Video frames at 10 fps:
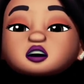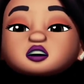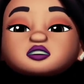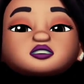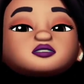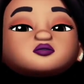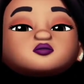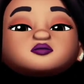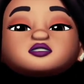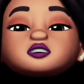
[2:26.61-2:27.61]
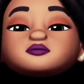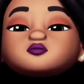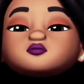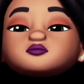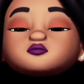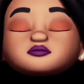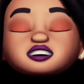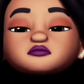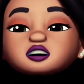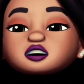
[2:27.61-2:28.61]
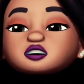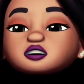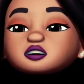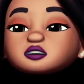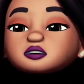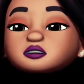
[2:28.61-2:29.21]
These two yams will make my day.